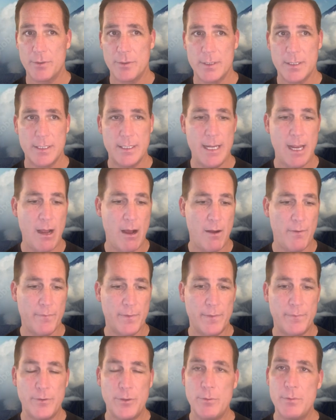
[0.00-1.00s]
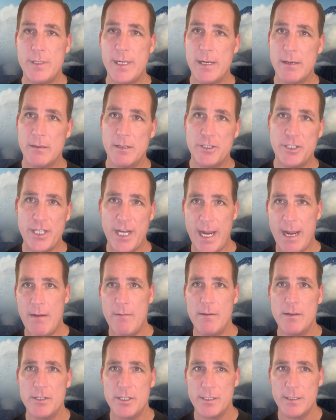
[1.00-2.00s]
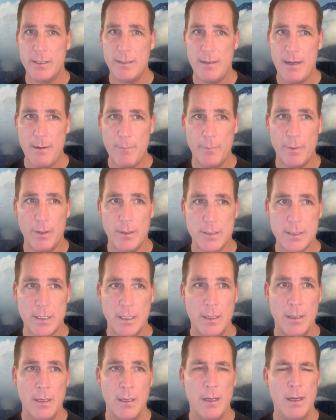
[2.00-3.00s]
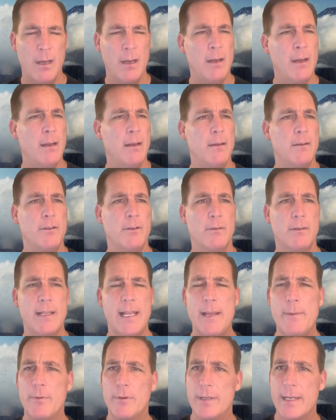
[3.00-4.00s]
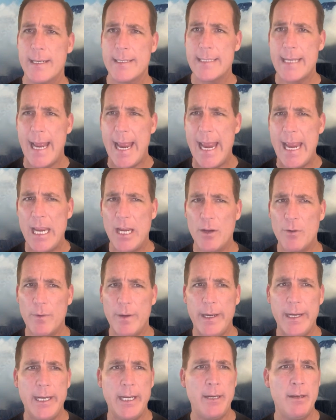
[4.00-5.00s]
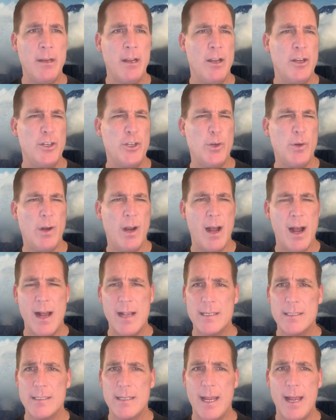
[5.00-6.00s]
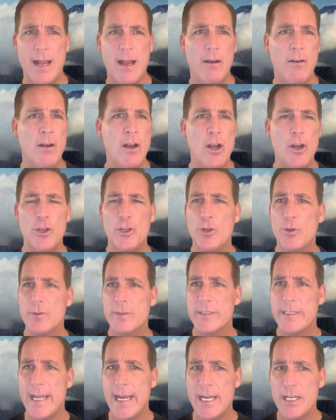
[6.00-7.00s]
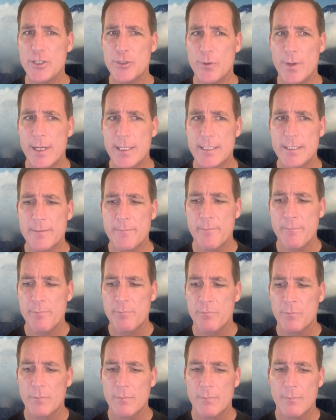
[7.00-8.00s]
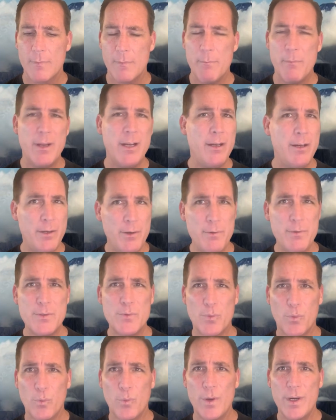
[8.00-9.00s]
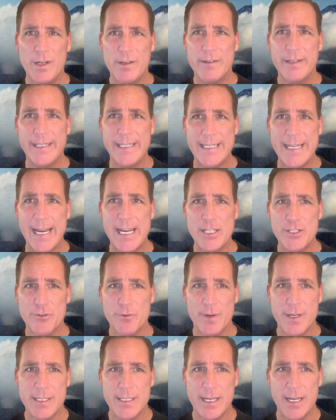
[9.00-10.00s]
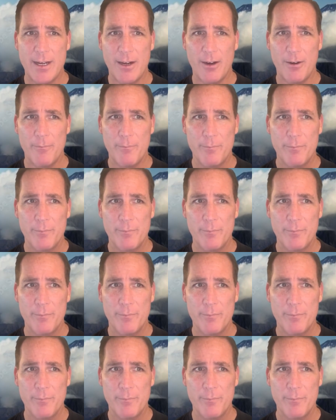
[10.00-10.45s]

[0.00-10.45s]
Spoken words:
yourself, if you dare to challenge the numbers, you're labeled as angry, you're hostile, you're dangerous. But who's really dangerous here?